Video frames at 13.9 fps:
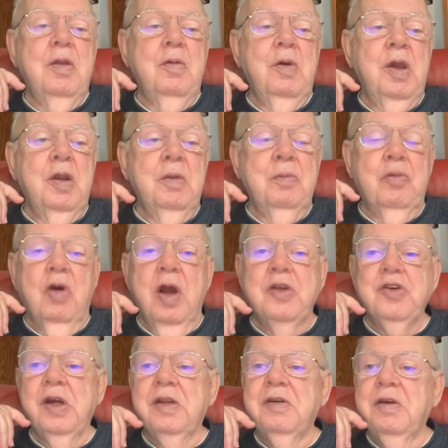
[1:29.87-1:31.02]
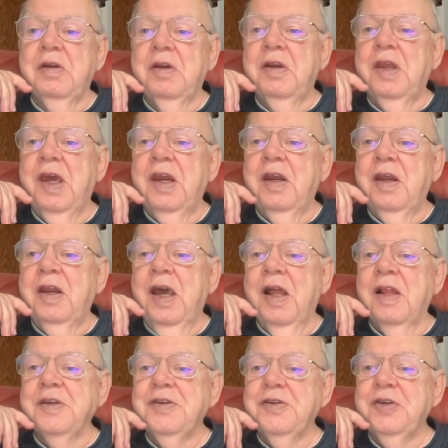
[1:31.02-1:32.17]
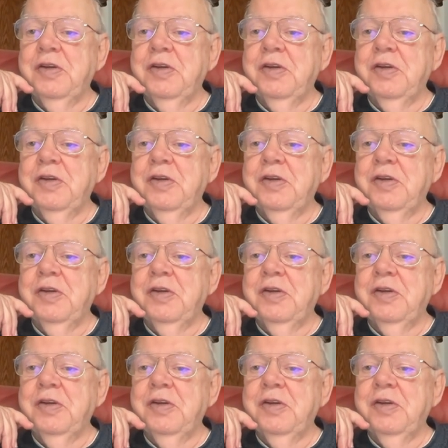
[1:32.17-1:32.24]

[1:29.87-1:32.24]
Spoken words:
in project data analysis.